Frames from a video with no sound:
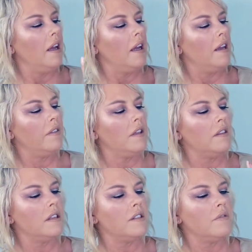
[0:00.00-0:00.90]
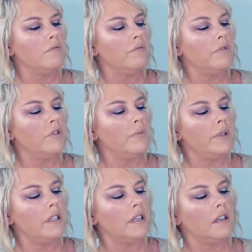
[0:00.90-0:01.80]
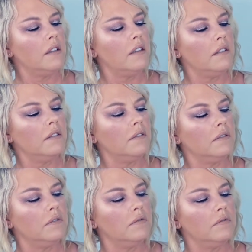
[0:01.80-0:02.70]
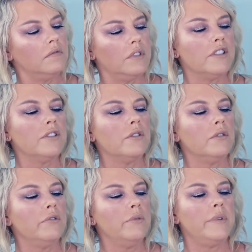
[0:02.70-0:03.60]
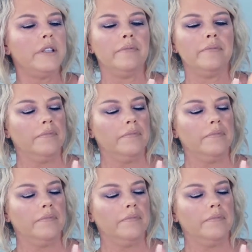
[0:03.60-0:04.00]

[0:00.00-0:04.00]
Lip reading: And then there's a ruby colour, which is called Ruby.